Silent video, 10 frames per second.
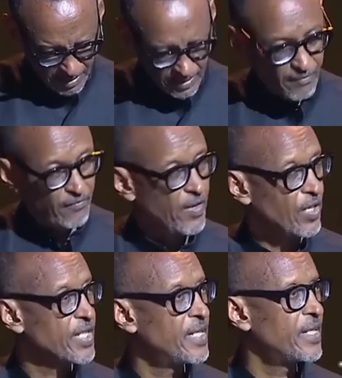the
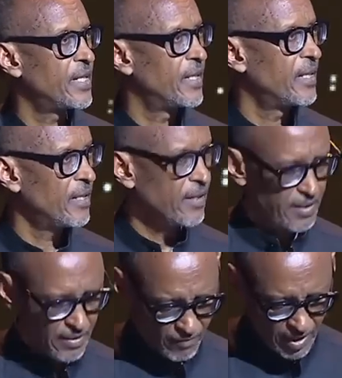
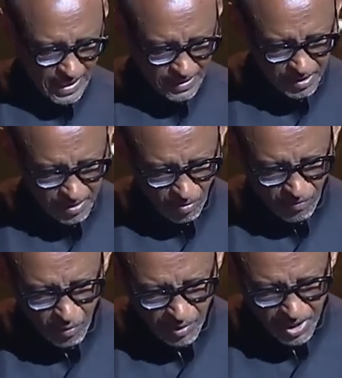veracity
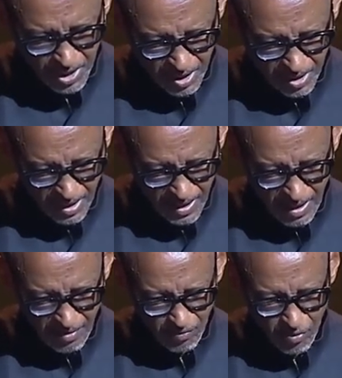of which I
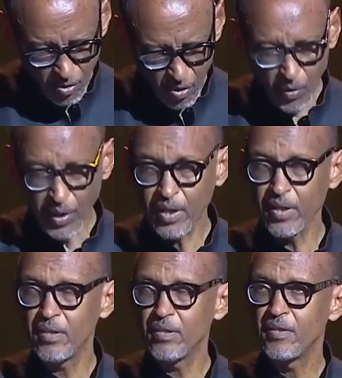have no way
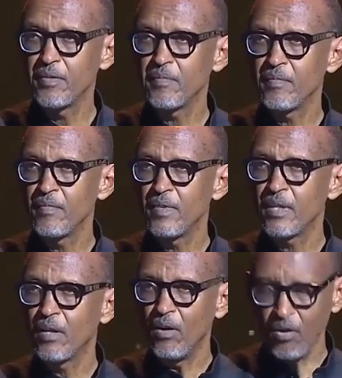
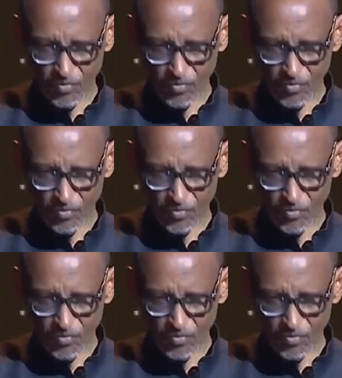of